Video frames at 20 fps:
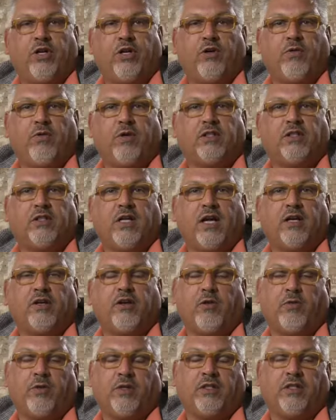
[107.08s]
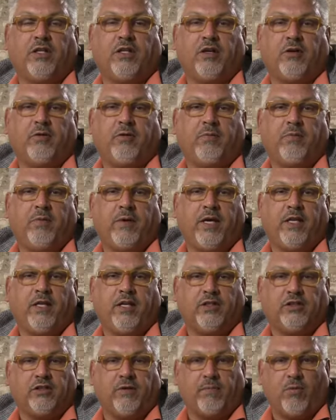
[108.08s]
you it's not going to be
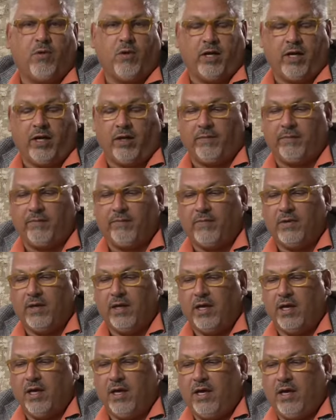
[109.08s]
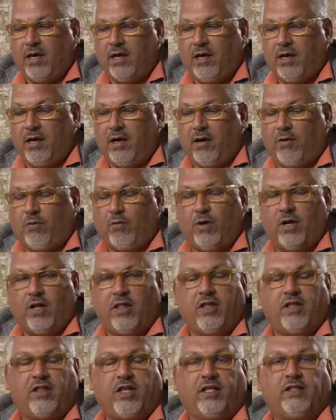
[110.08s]
disappointing. One of
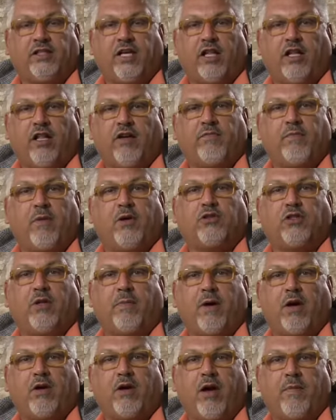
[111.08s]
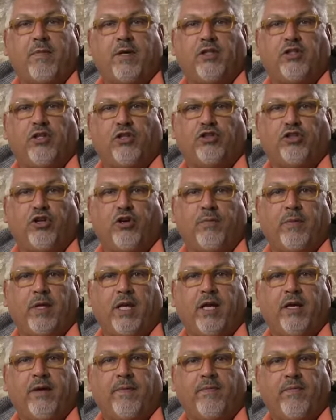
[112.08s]
the things I love most about coming to
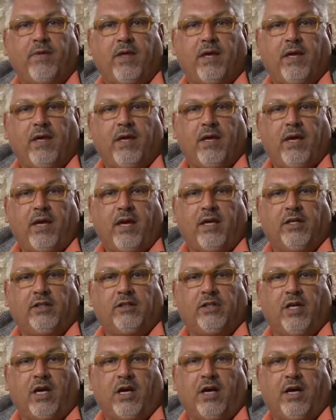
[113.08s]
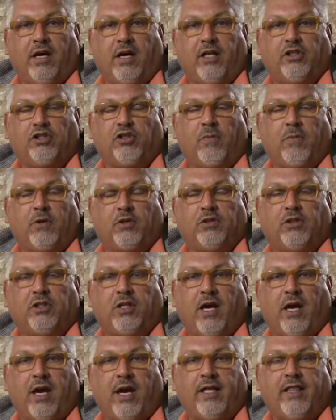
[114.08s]
Germany is
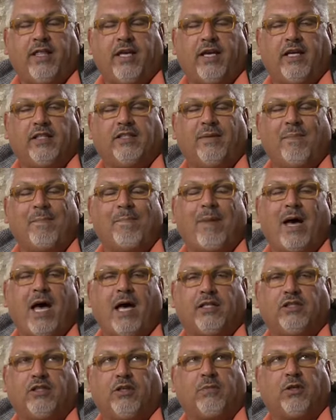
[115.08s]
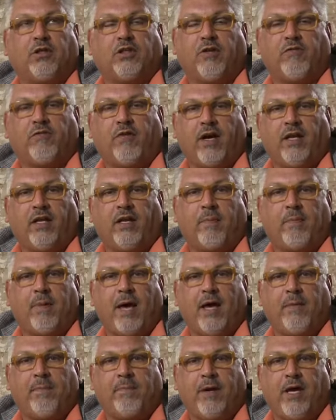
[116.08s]
I think it's impossible to find a
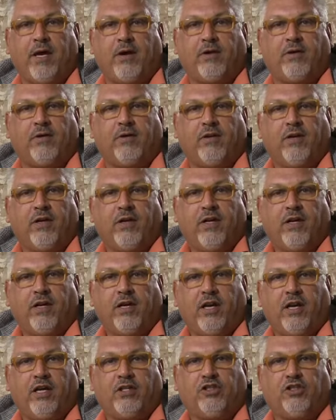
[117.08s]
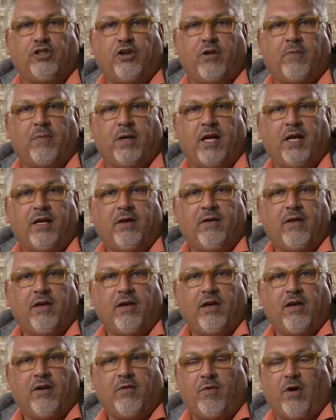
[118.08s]
bad beer in Germany.
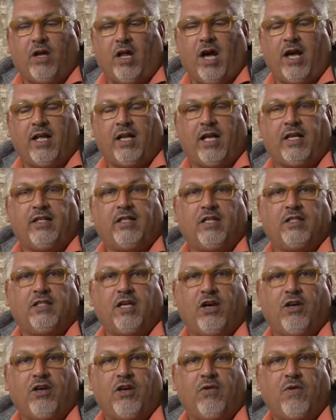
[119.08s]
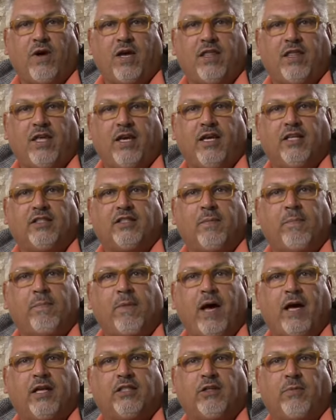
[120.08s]
Well, I like to tell you, I think it's
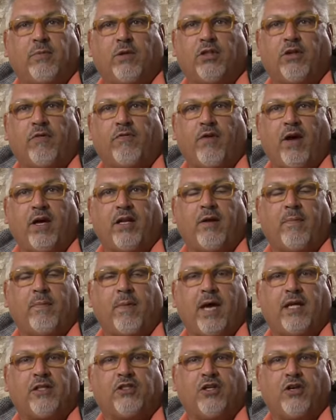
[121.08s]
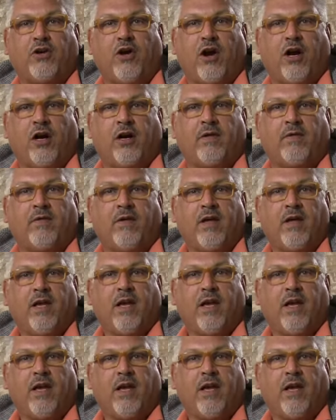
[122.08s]
impossible to find a bad cigar